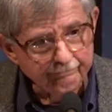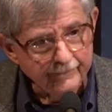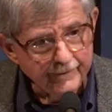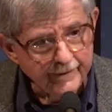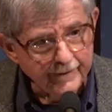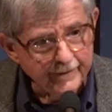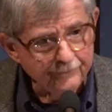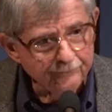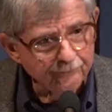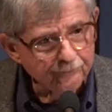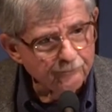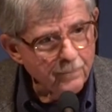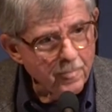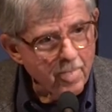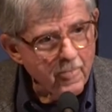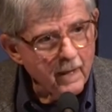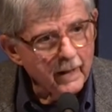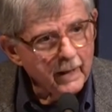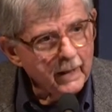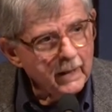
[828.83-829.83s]
Right?
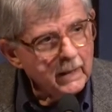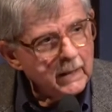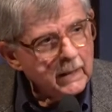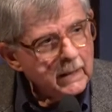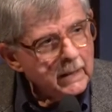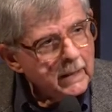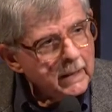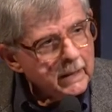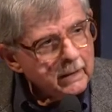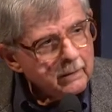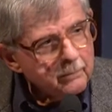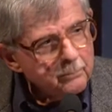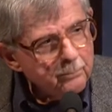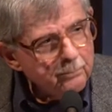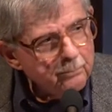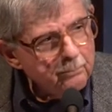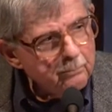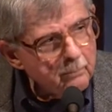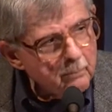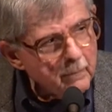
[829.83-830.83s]

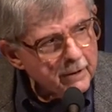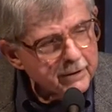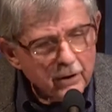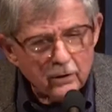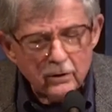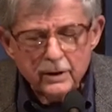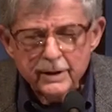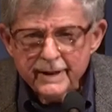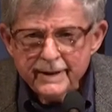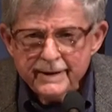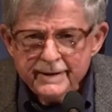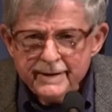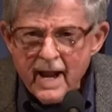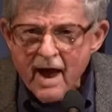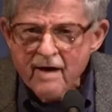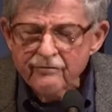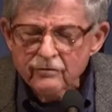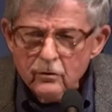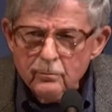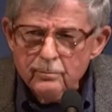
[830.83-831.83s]
Modernity
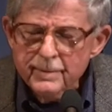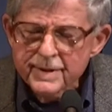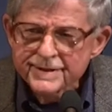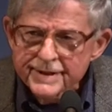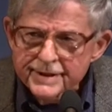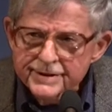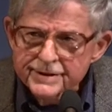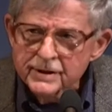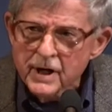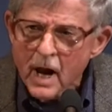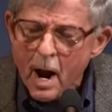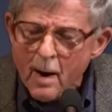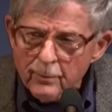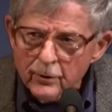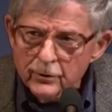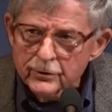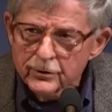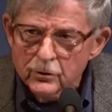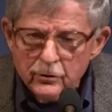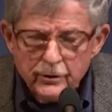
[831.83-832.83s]
never misses an
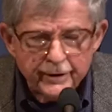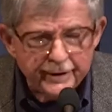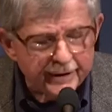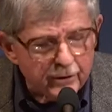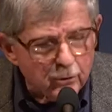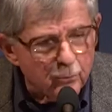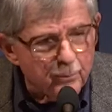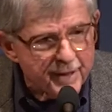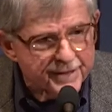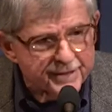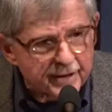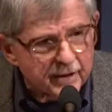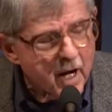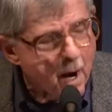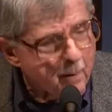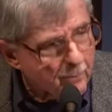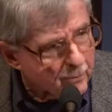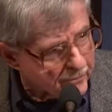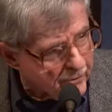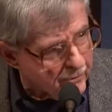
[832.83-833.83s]
opportunity to miss an
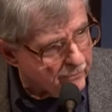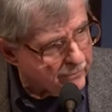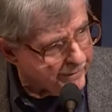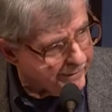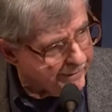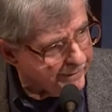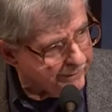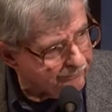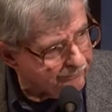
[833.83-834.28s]
opportunity.